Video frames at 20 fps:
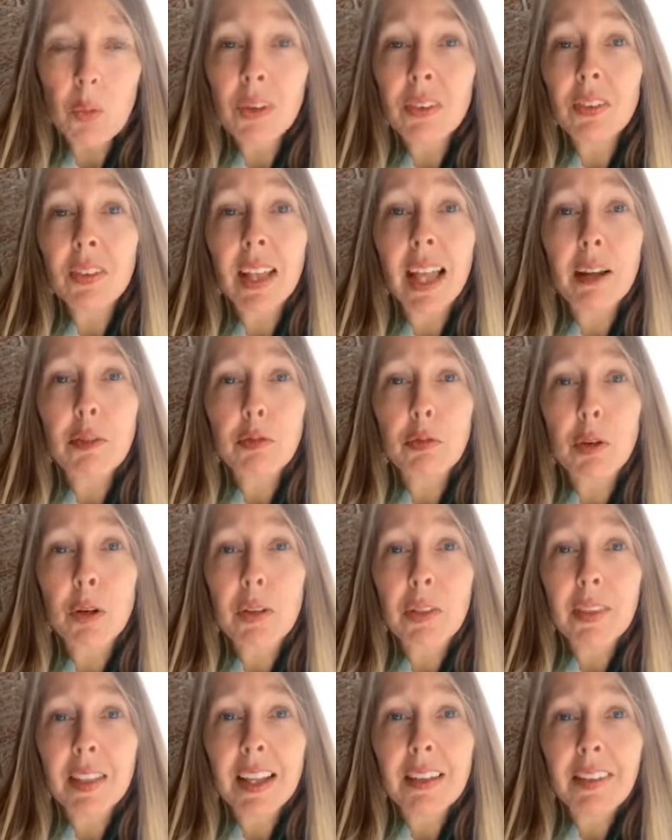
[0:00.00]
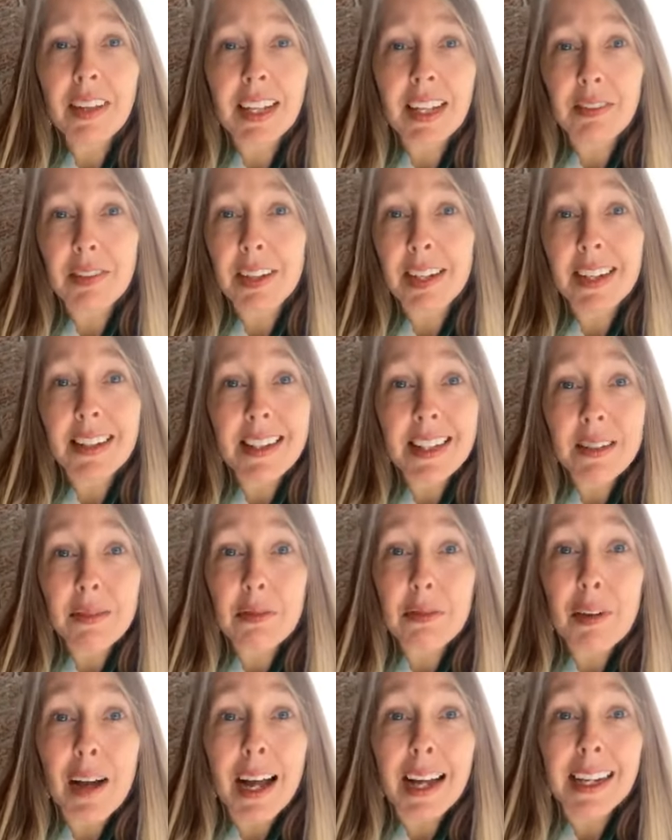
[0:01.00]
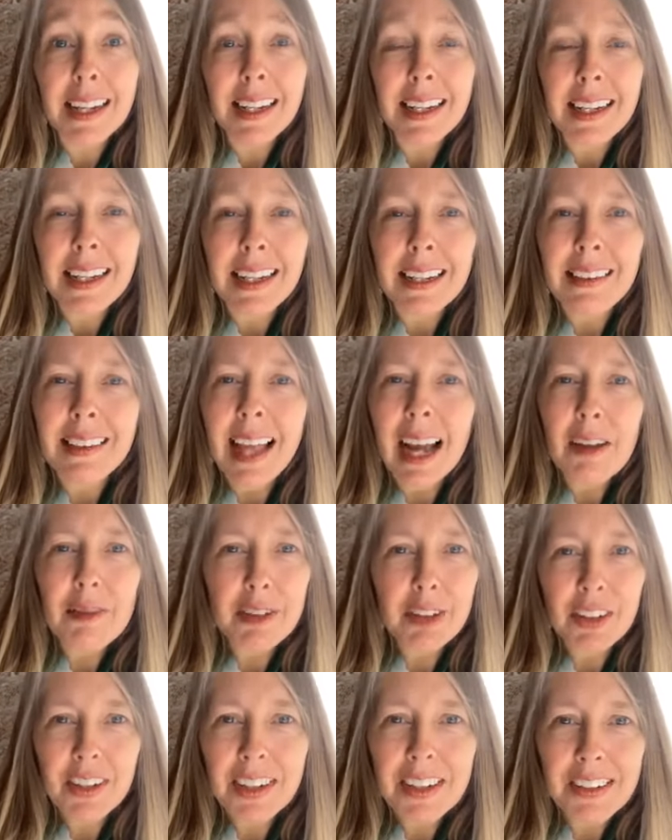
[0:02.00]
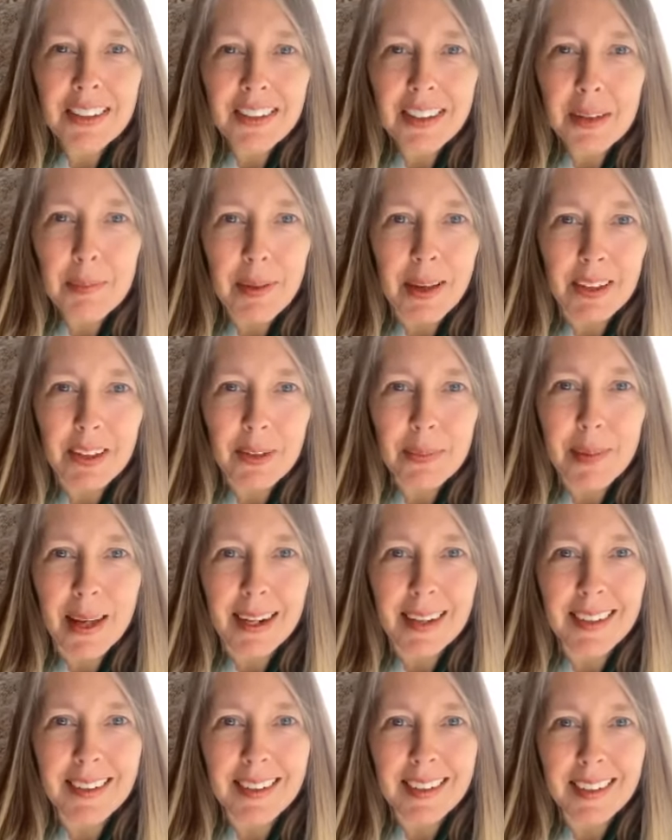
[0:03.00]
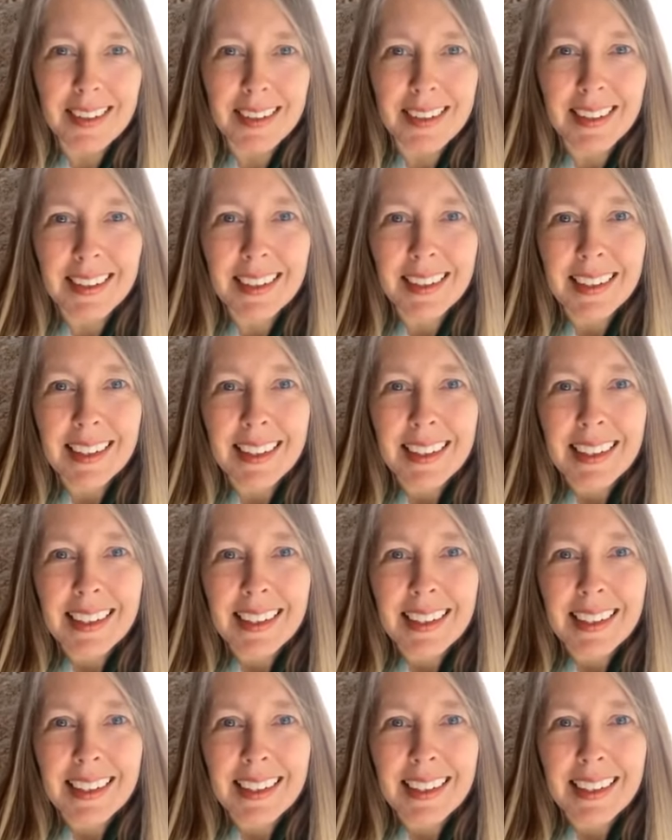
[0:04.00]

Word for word: What's life worth living if it isn't fun? Laughter is the best medicine.